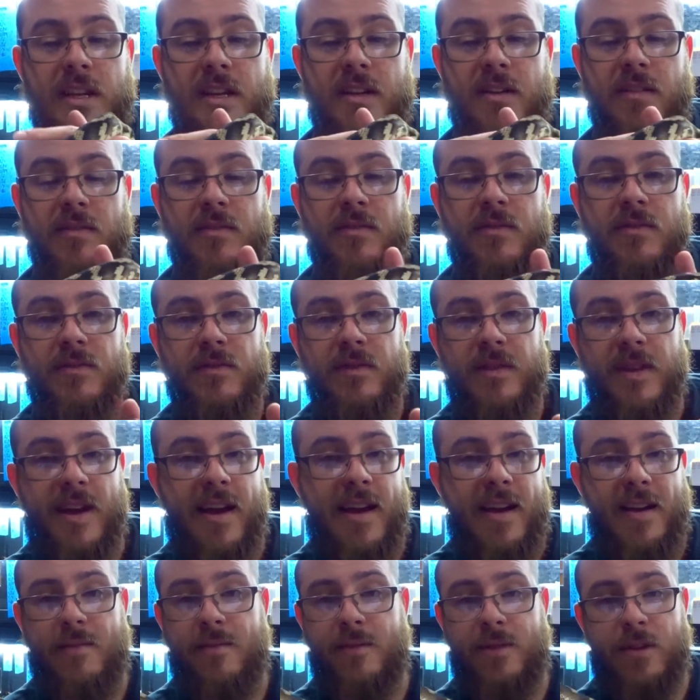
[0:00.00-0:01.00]
of
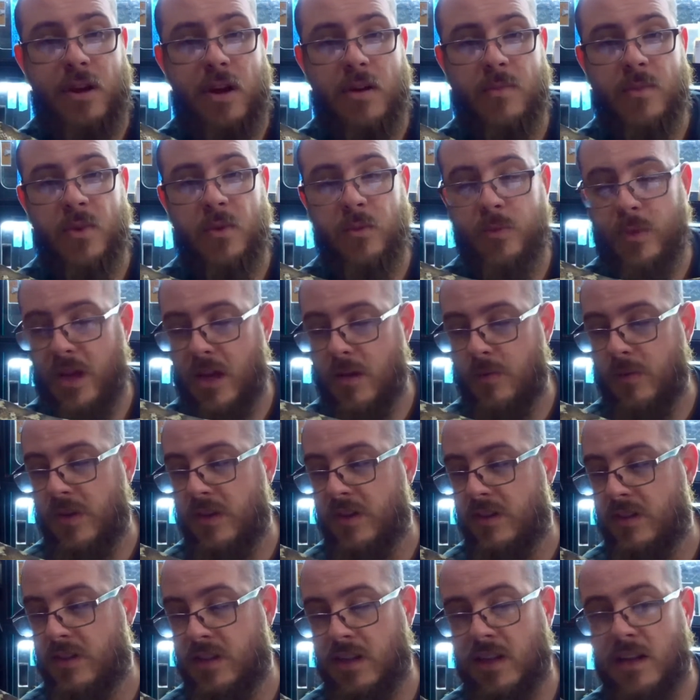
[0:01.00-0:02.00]
9 phenomenal
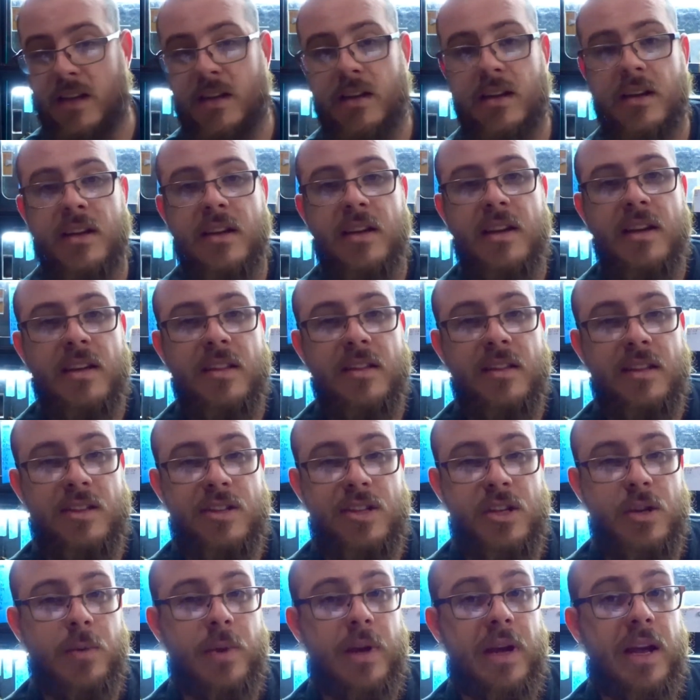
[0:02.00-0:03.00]
babies, and this
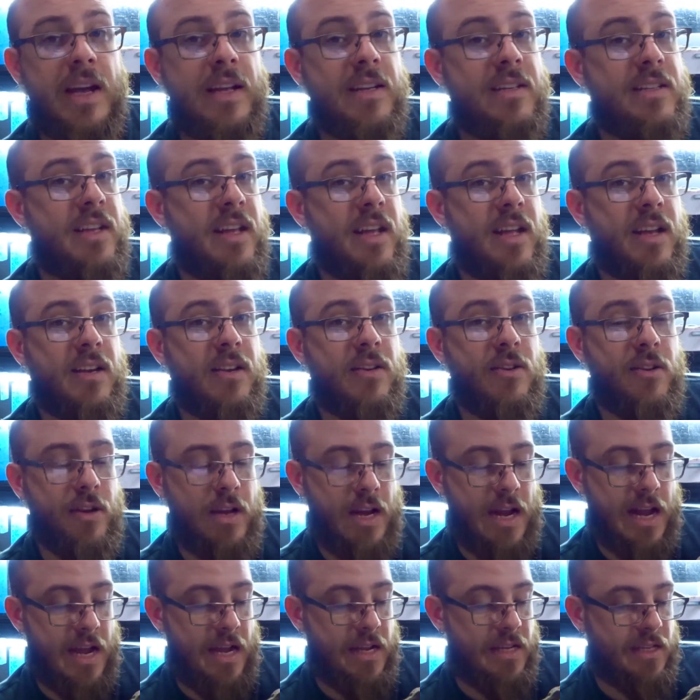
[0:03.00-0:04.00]
year we got 10 good
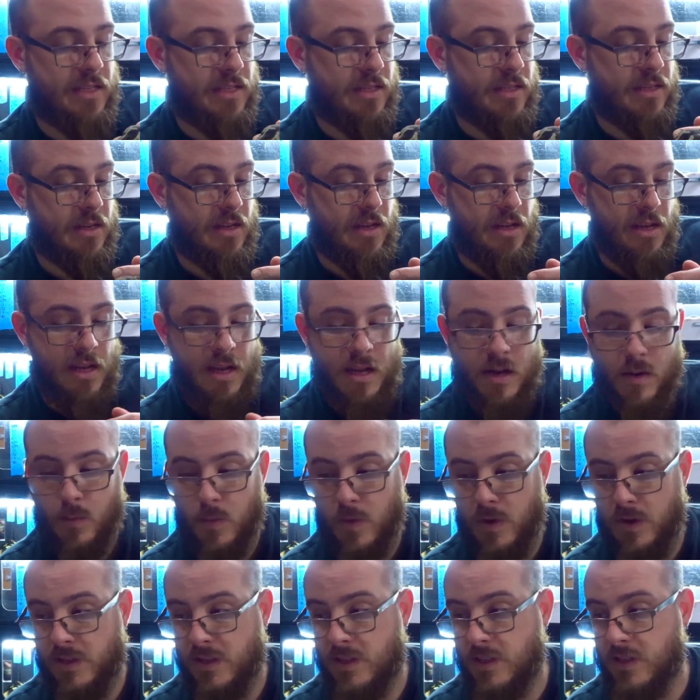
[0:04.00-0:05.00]
eggs and
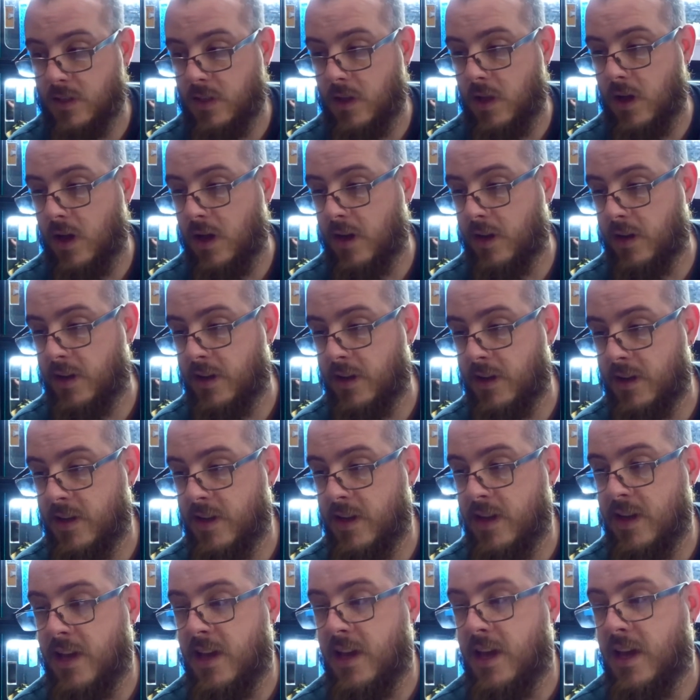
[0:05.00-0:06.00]
1 slug,
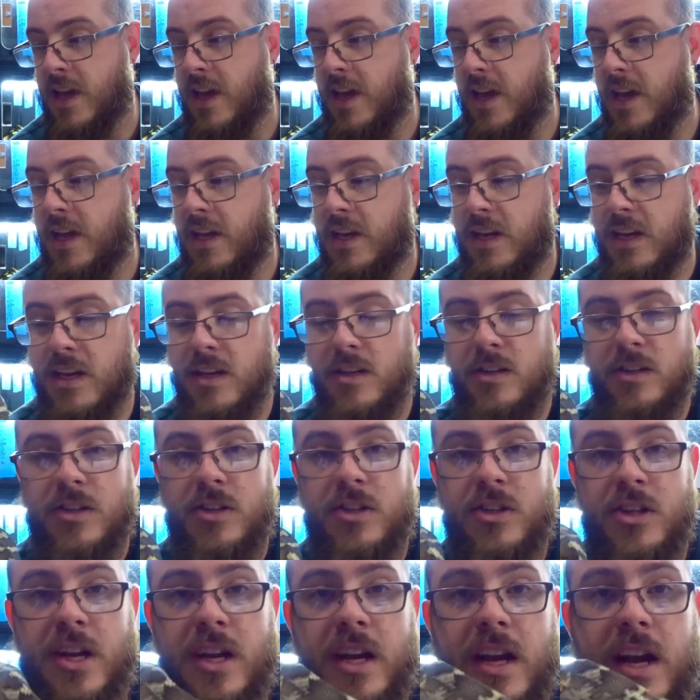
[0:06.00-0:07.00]
and he just
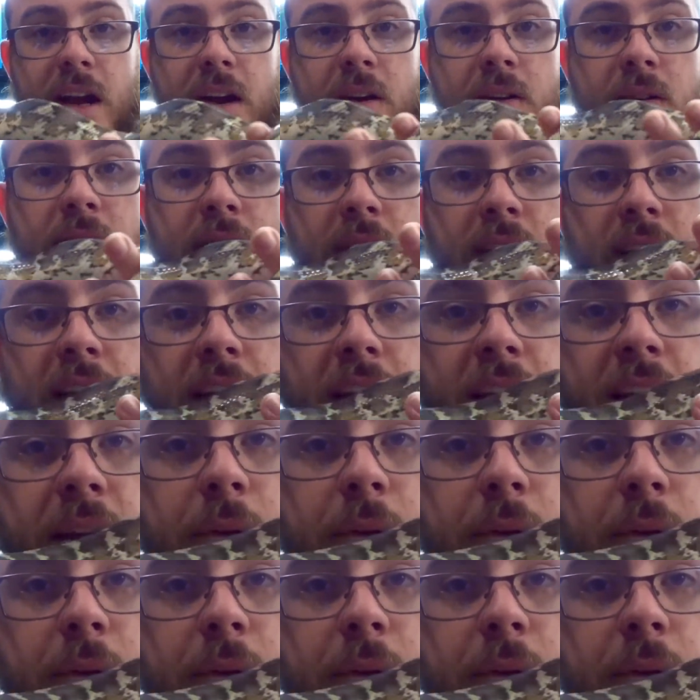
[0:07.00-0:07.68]
shed out, and I